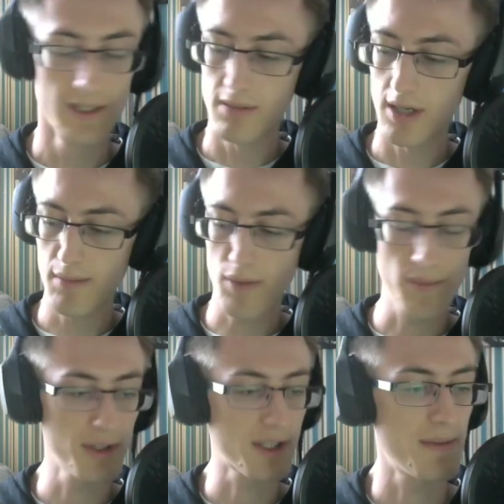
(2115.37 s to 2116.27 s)
My
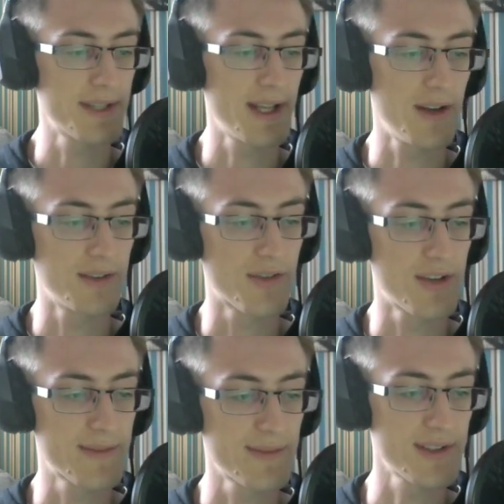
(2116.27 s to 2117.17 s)
book comes out
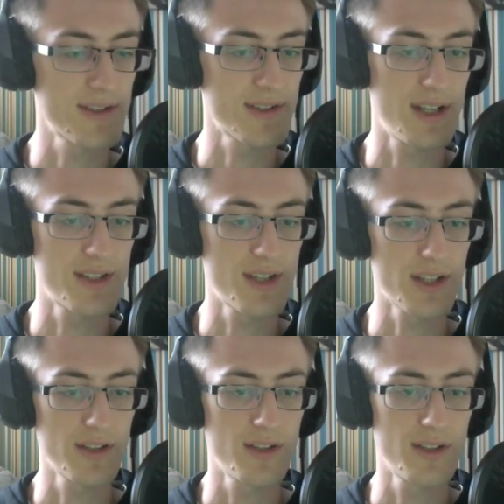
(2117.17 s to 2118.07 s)
Christmas,
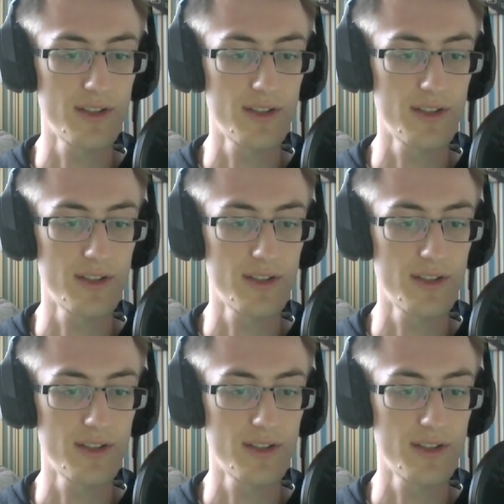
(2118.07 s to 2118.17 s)
Jaku,